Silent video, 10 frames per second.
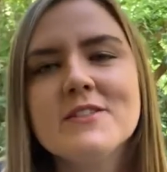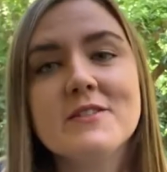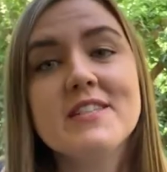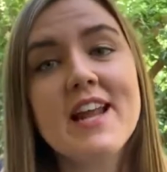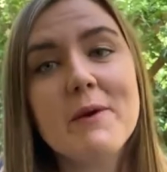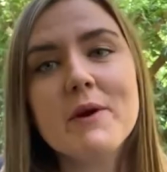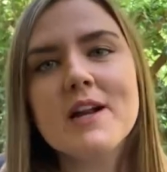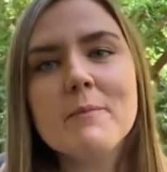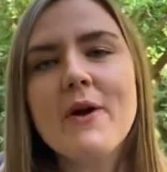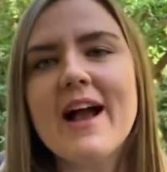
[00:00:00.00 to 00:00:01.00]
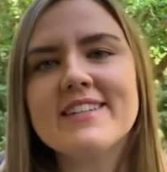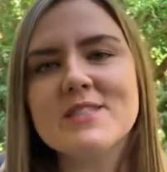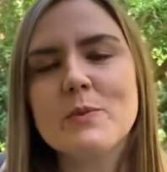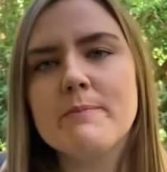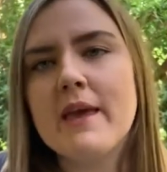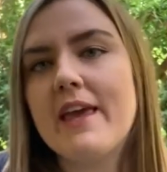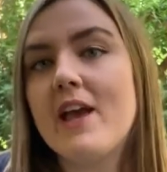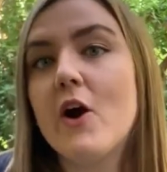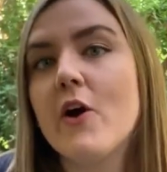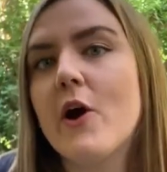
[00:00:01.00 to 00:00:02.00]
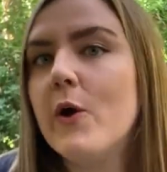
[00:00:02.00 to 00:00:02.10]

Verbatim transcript: So today we're going to practice with making our